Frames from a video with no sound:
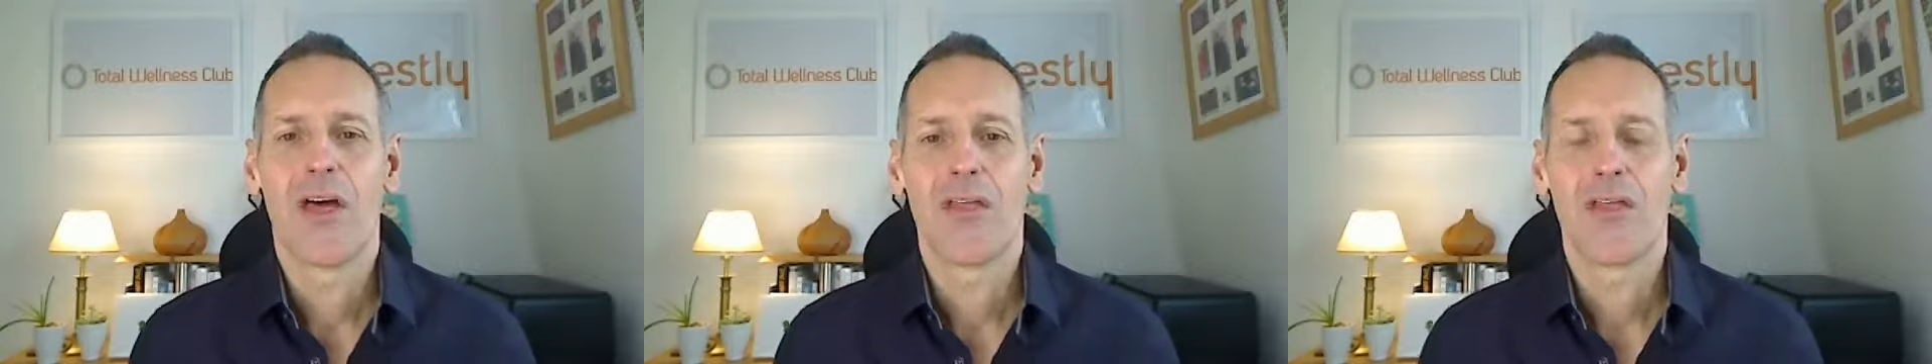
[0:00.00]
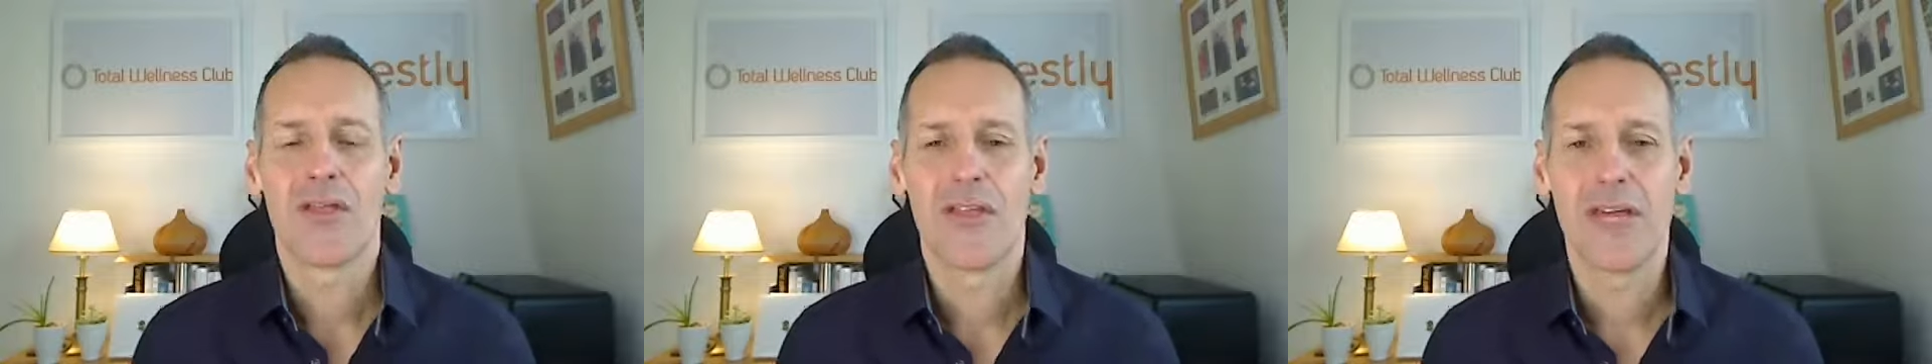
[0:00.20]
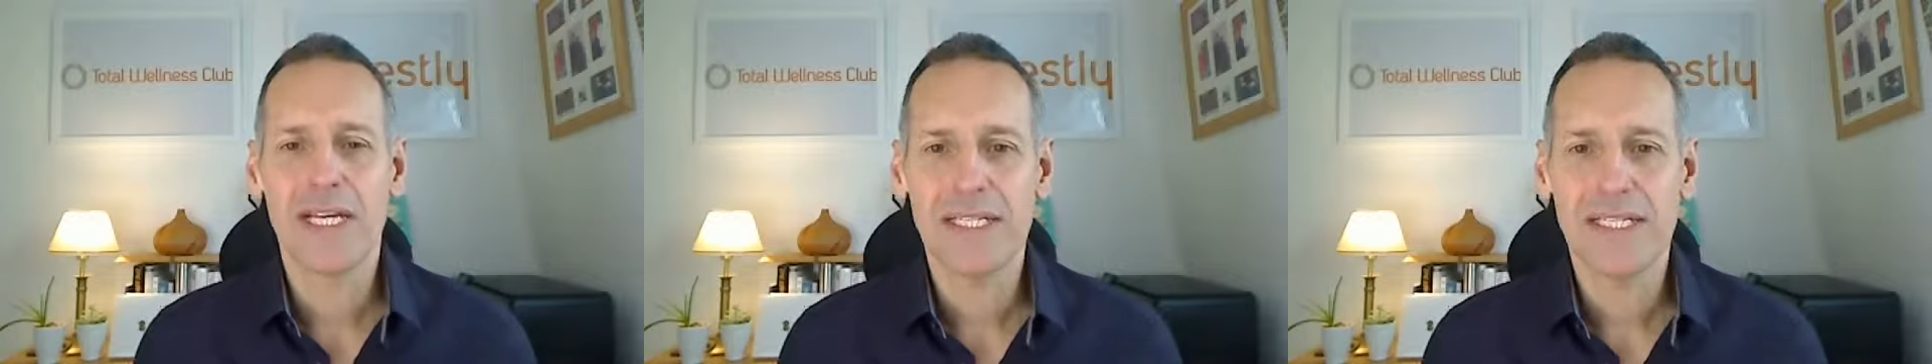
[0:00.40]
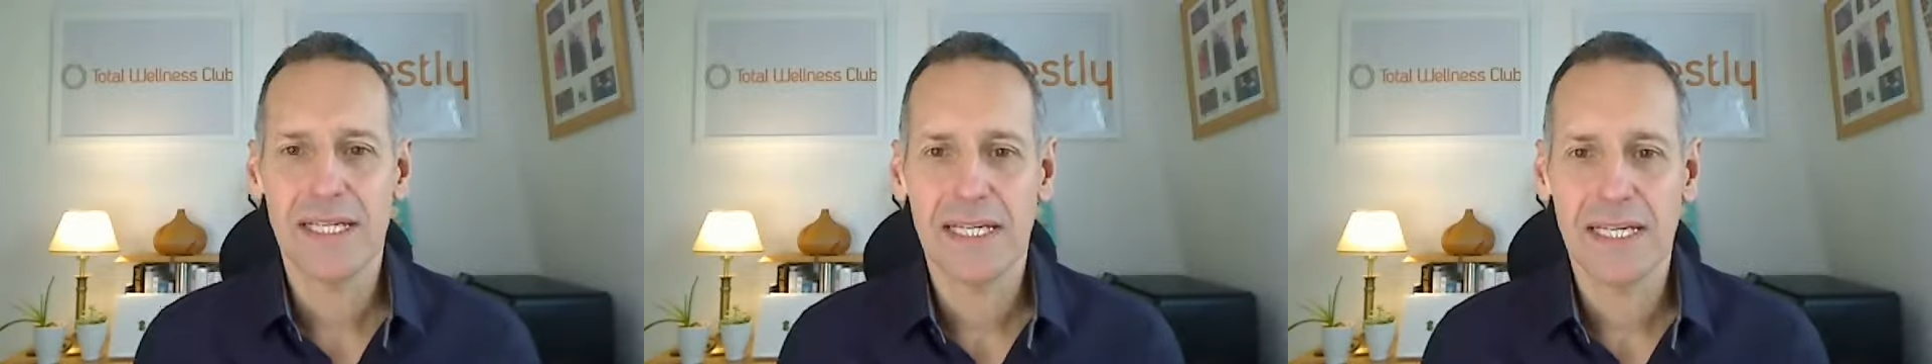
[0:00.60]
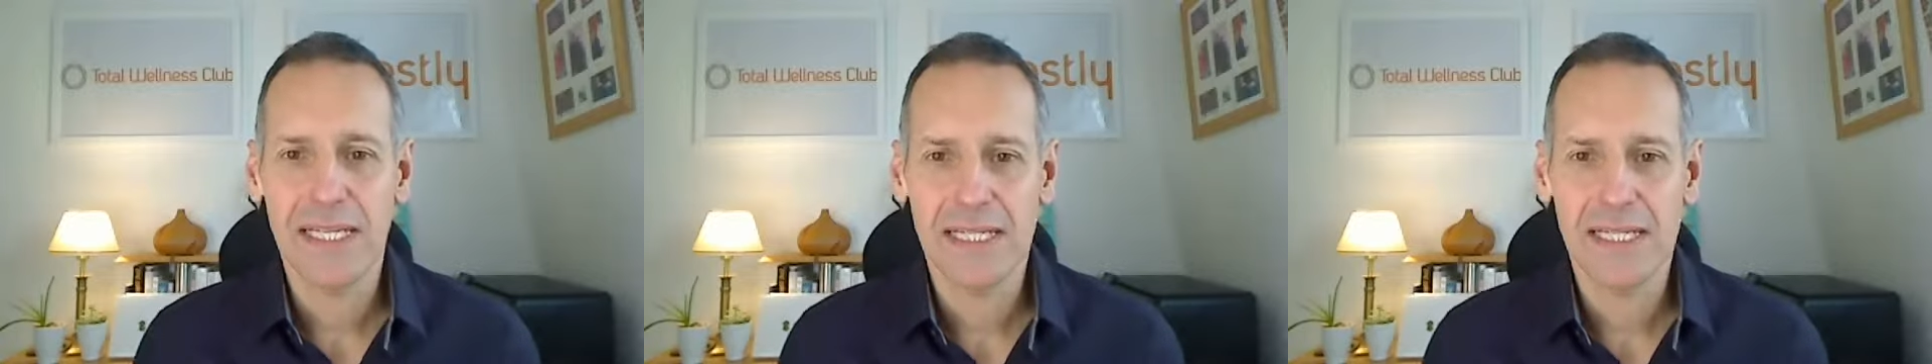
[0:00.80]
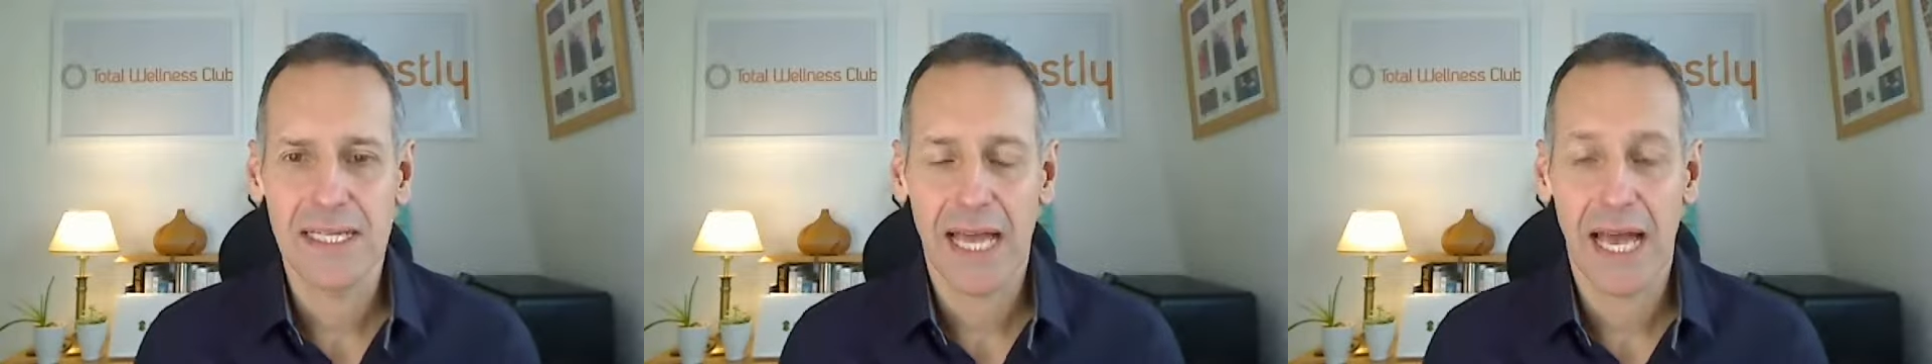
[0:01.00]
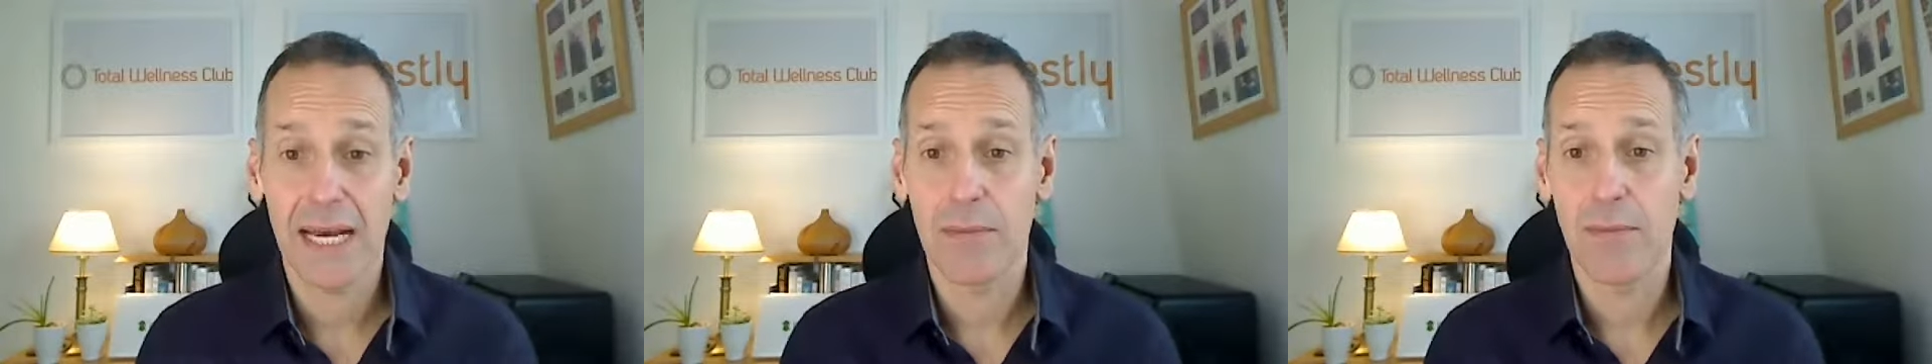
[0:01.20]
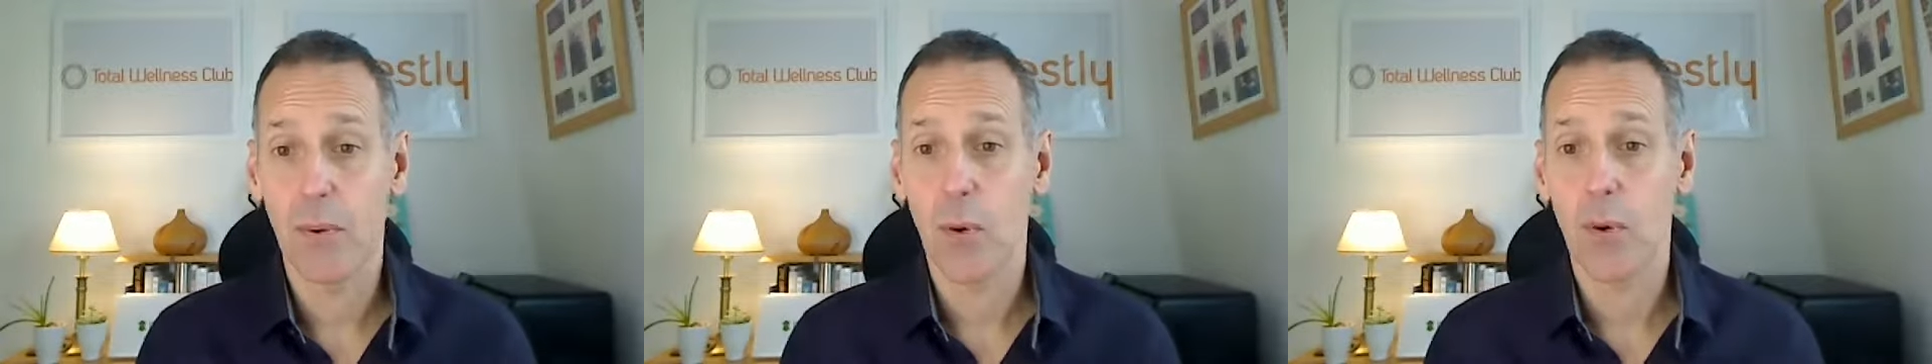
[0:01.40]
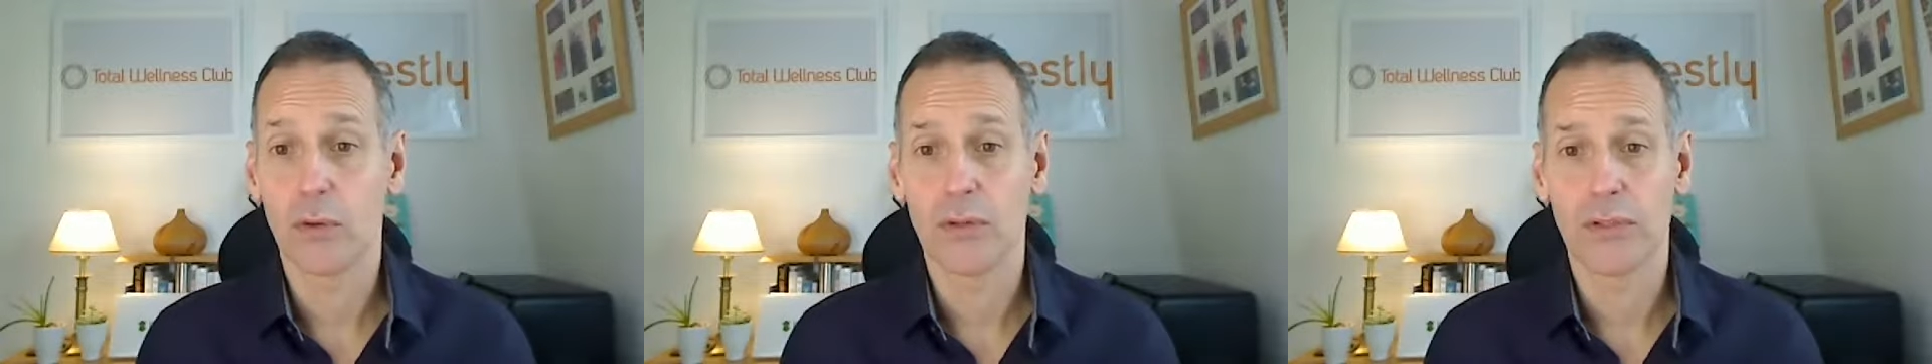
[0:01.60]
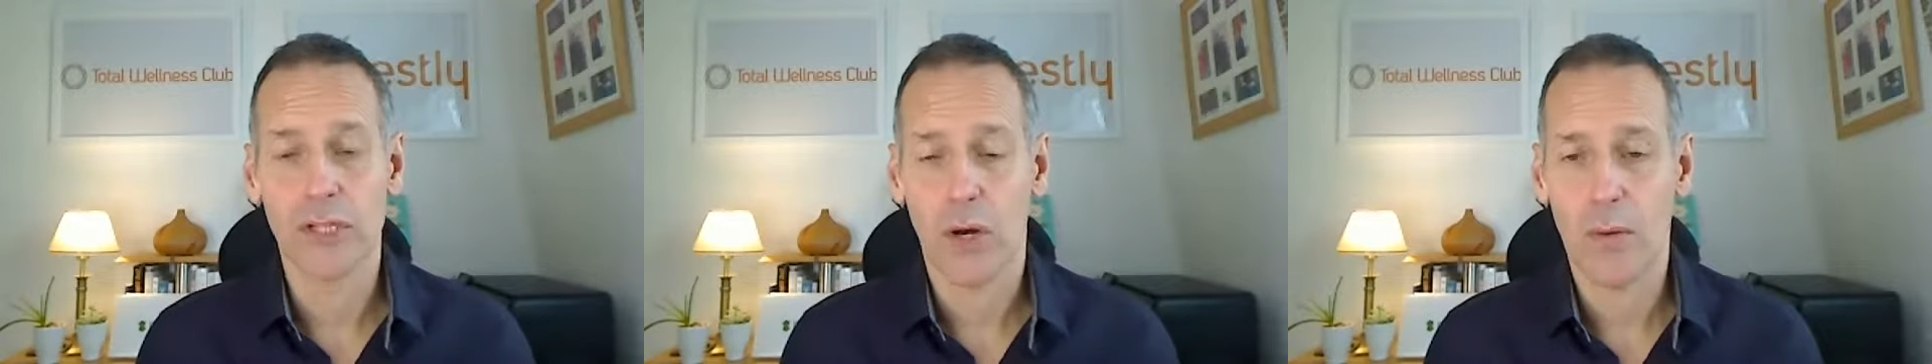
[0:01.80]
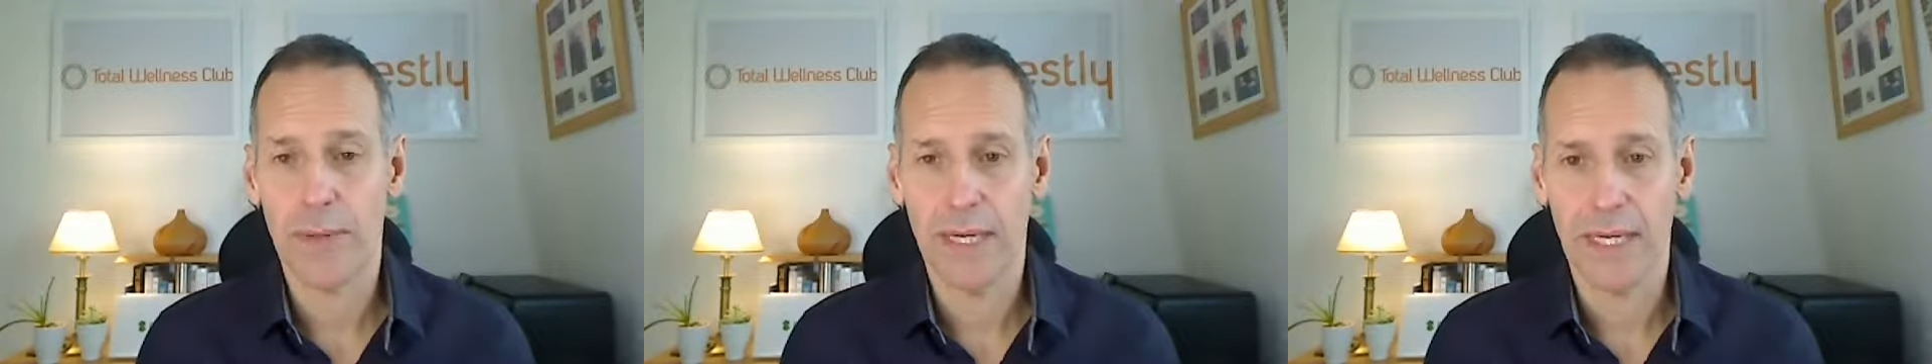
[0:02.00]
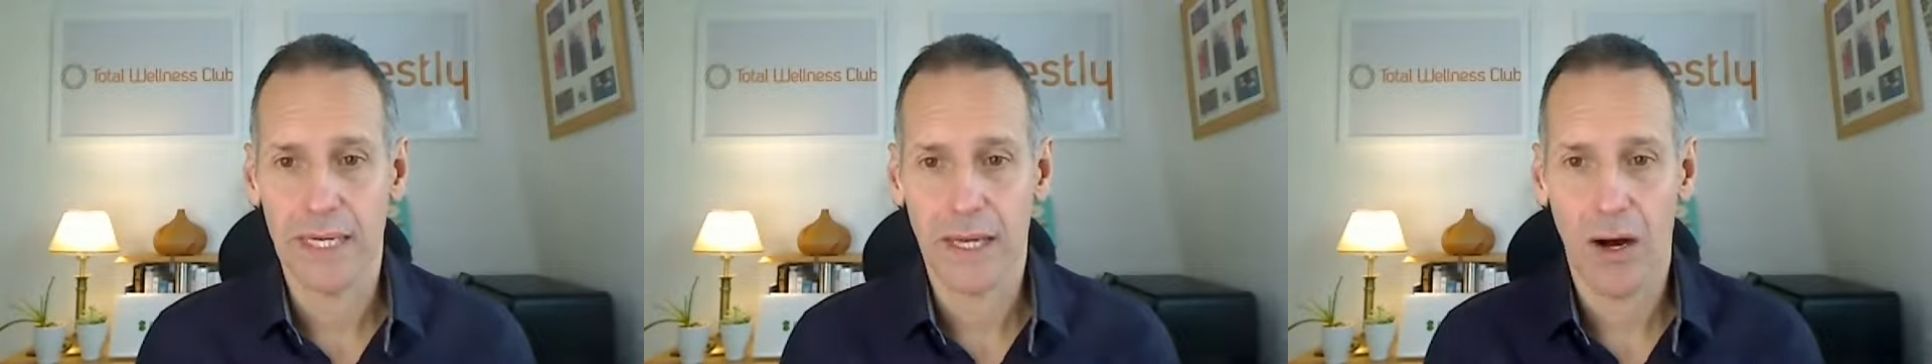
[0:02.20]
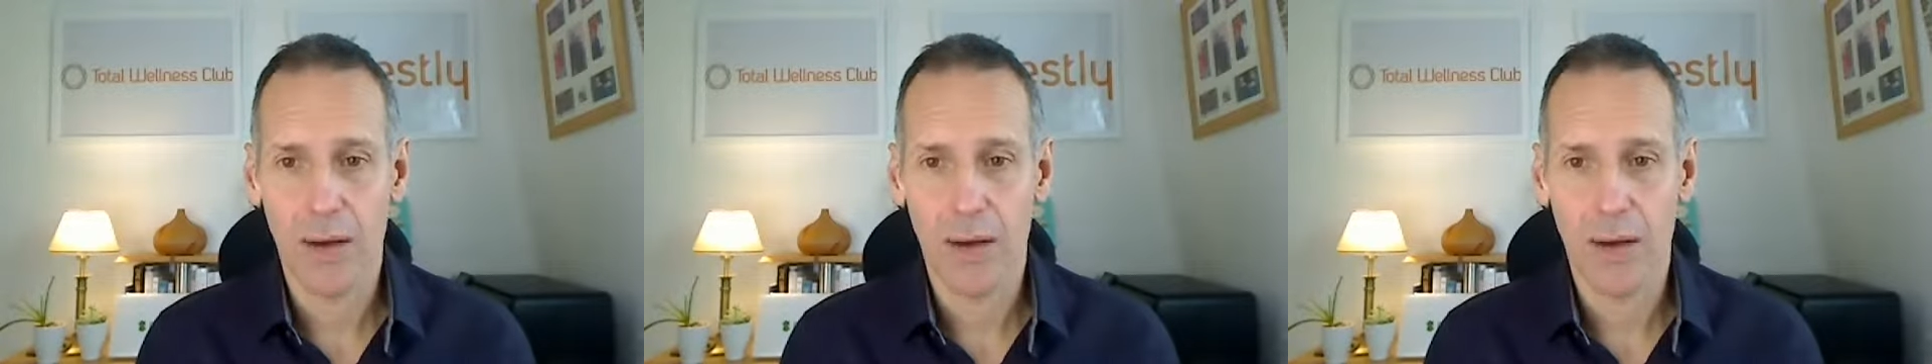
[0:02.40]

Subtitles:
this is an important topic,